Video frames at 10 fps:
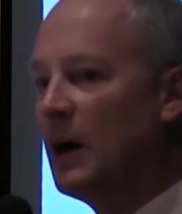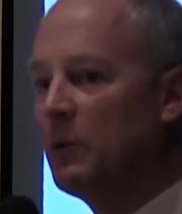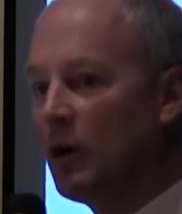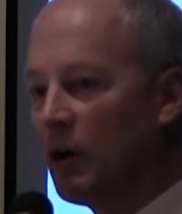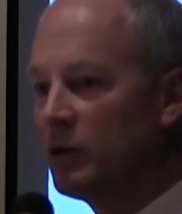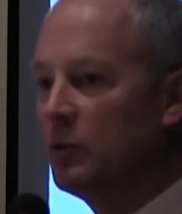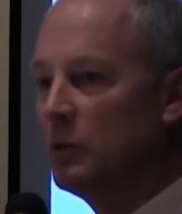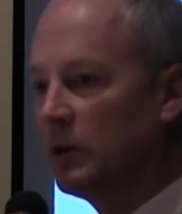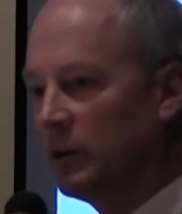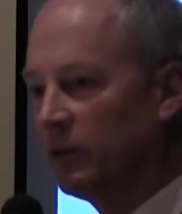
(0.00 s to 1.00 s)
I would argue
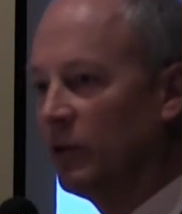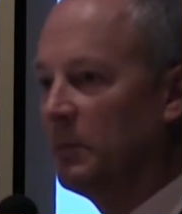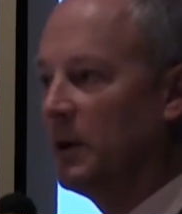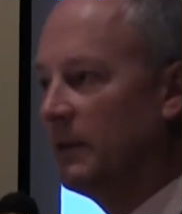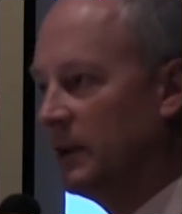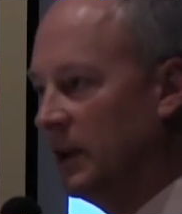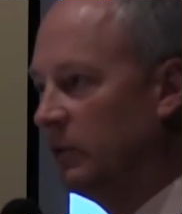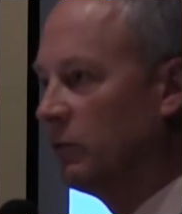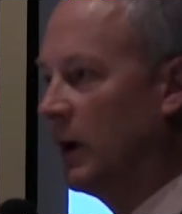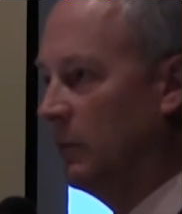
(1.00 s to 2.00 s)
we are concerned about having
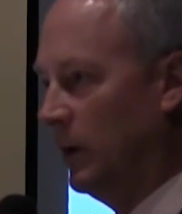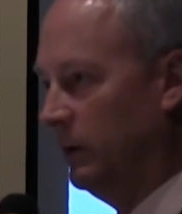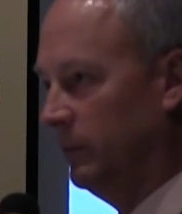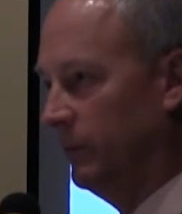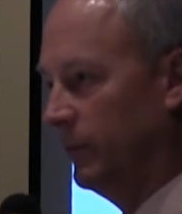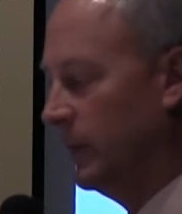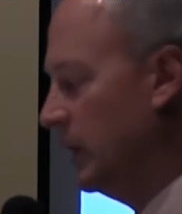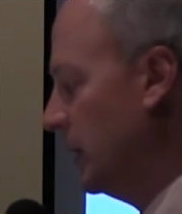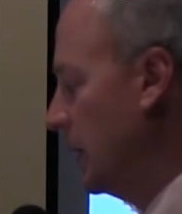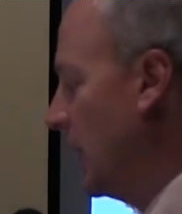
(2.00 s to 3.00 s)
kids write well.
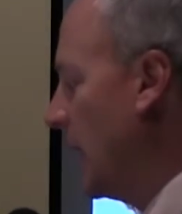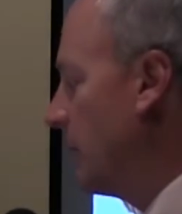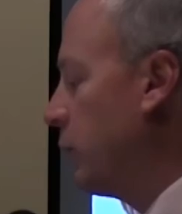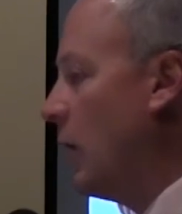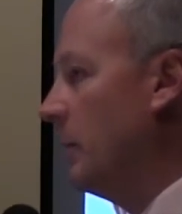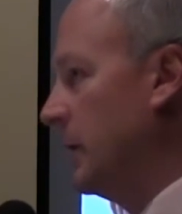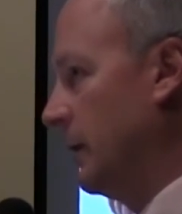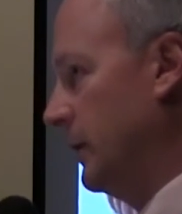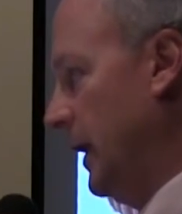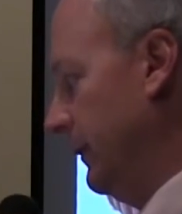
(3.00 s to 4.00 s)
Had a problem the
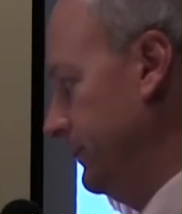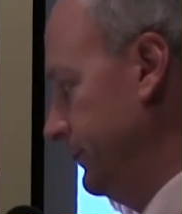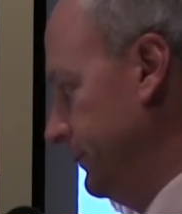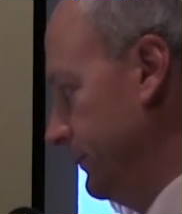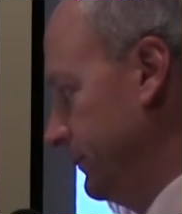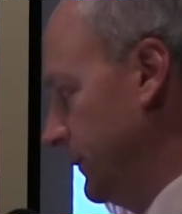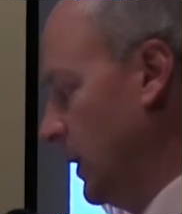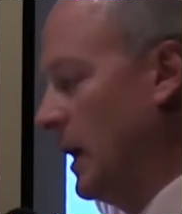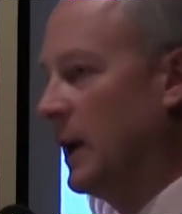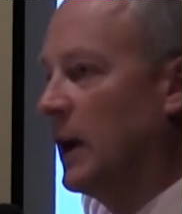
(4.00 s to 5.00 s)
other day.
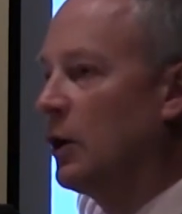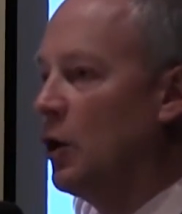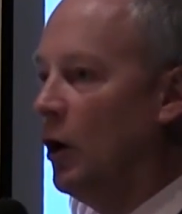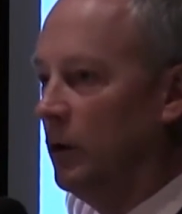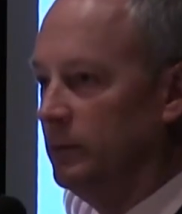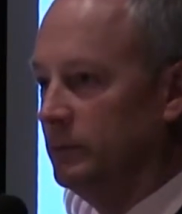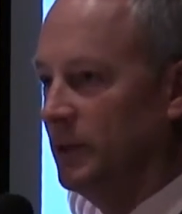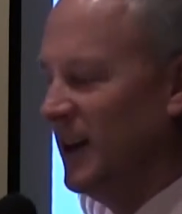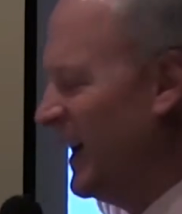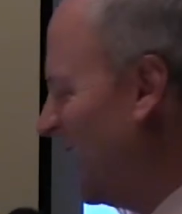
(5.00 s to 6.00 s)
Okay, I got a call.
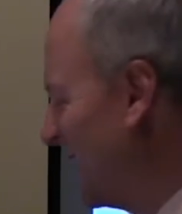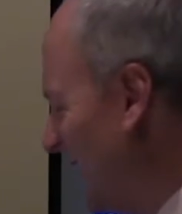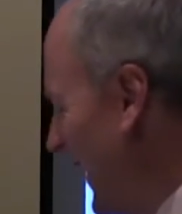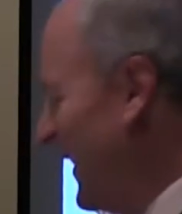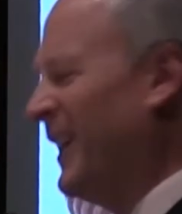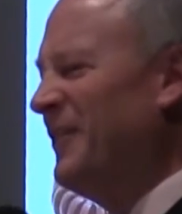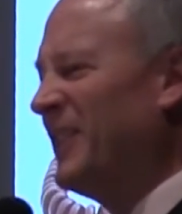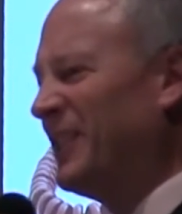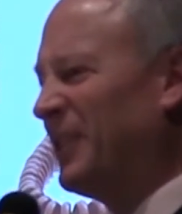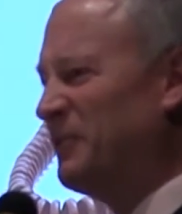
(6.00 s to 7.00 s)
I love
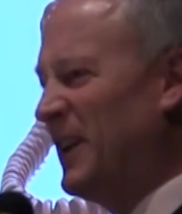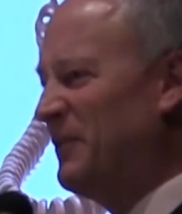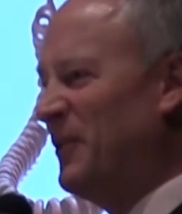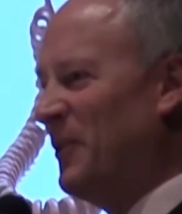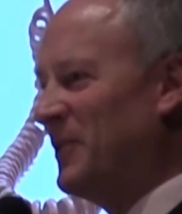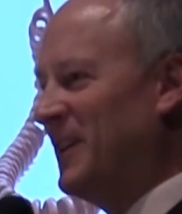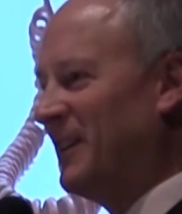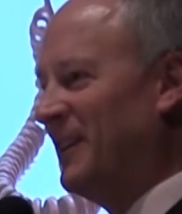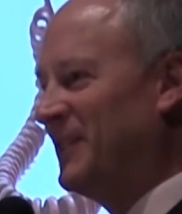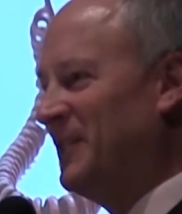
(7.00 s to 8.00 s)
this little red phone
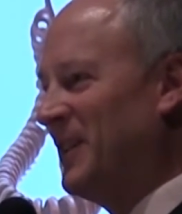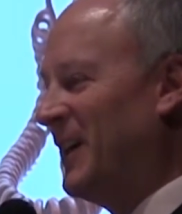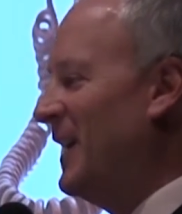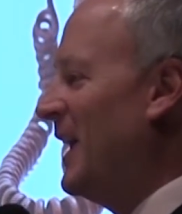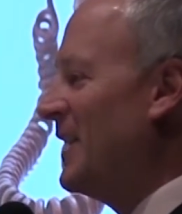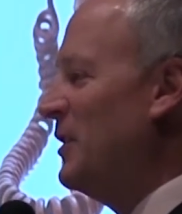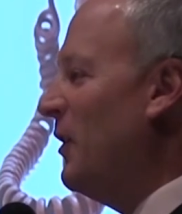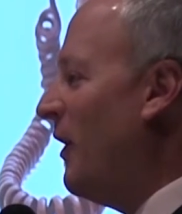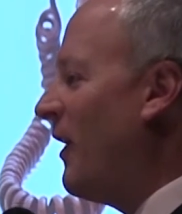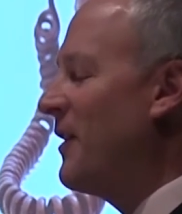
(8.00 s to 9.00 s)
here, don't you? You
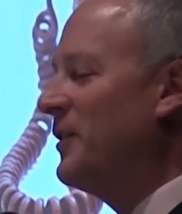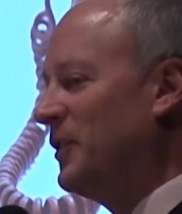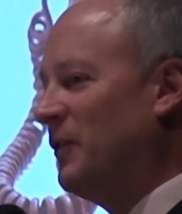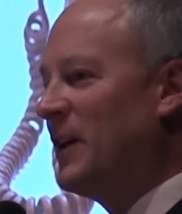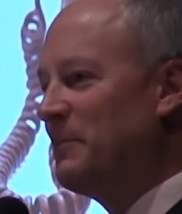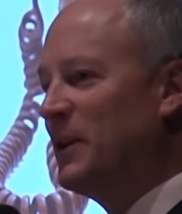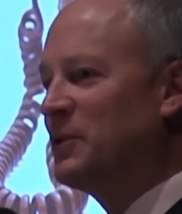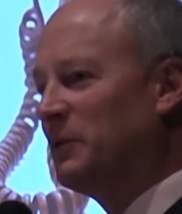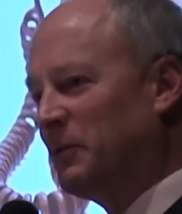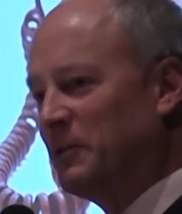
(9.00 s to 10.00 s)
know how hard it is to find a
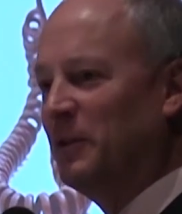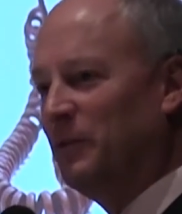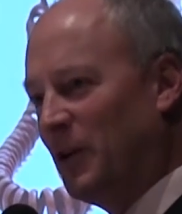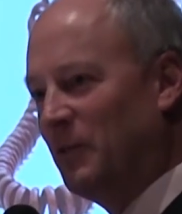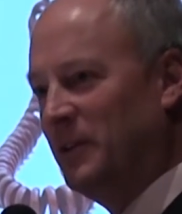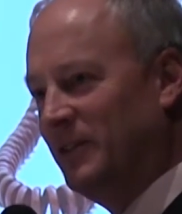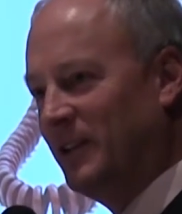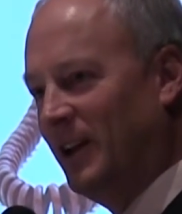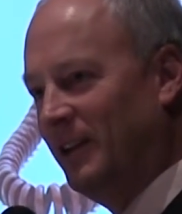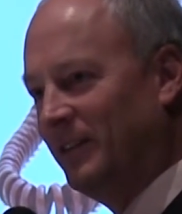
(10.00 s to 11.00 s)
picture of a real phone
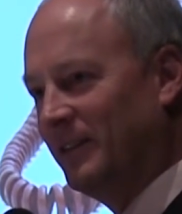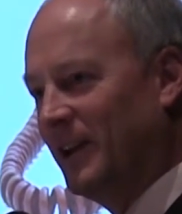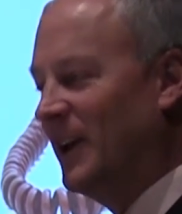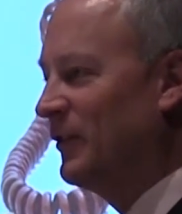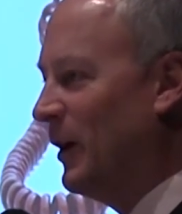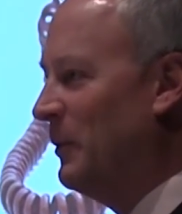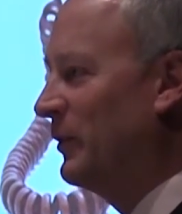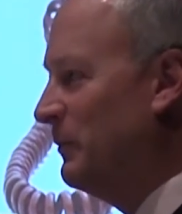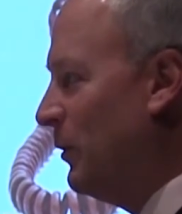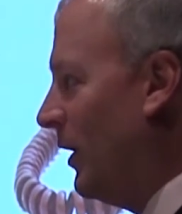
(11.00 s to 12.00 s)
these days? It's
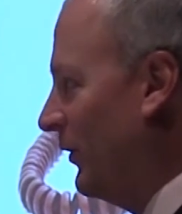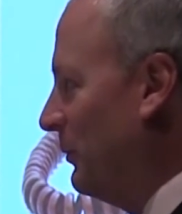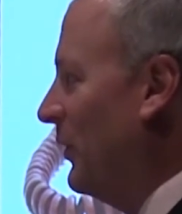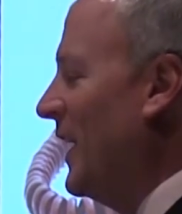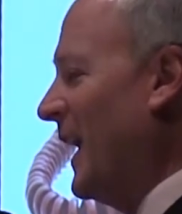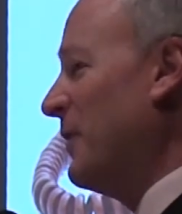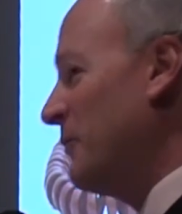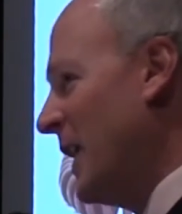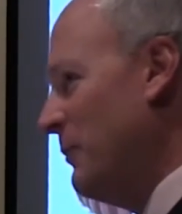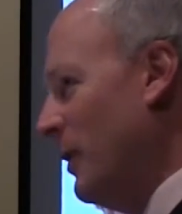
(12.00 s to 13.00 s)
almost impossible. And a
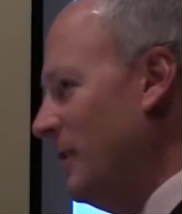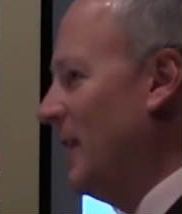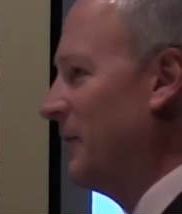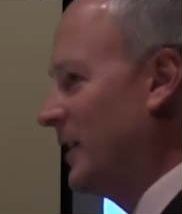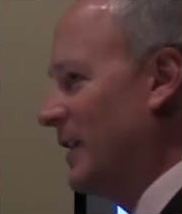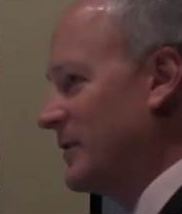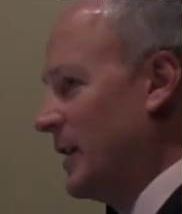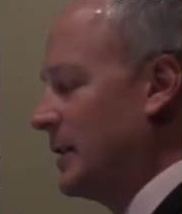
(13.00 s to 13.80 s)
red one, I was kind of